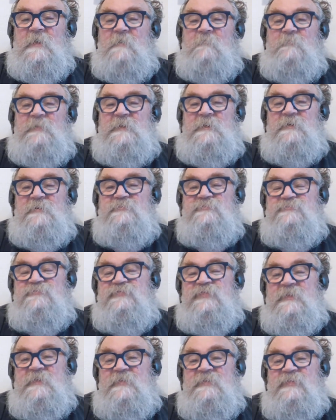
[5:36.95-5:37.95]

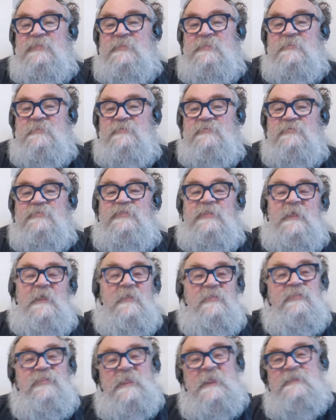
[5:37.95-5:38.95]
because
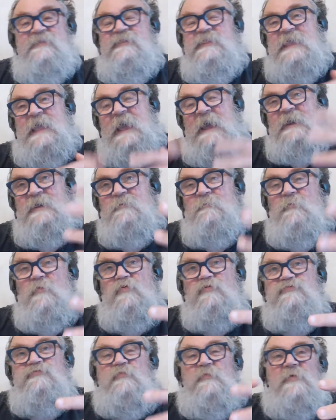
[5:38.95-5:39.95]
then the
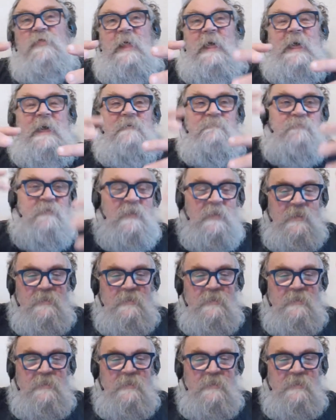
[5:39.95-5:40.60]
animals will have